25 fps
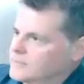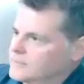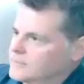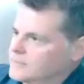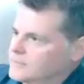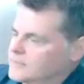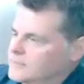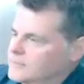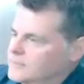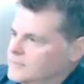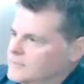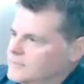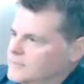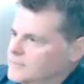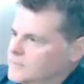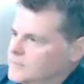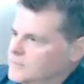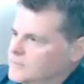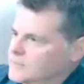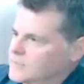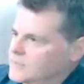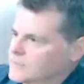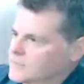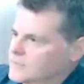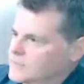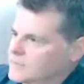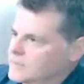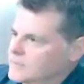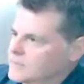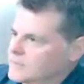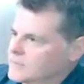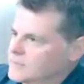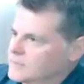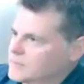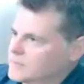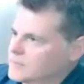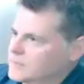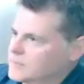
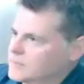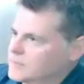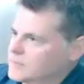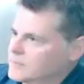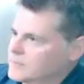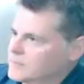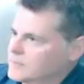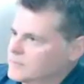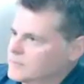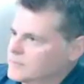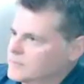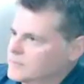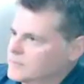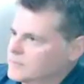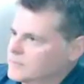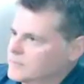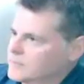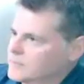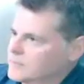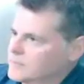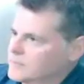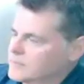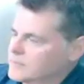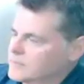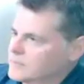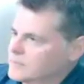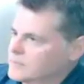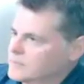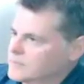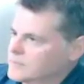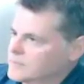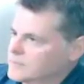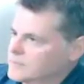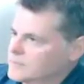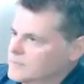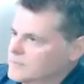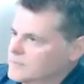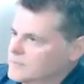
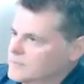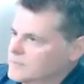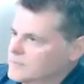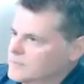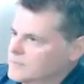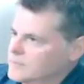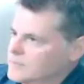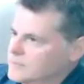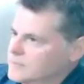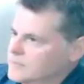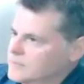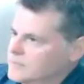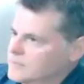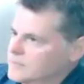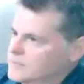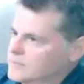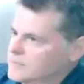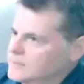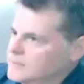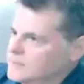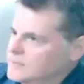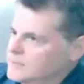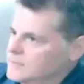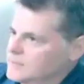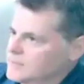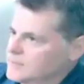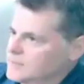[no speech]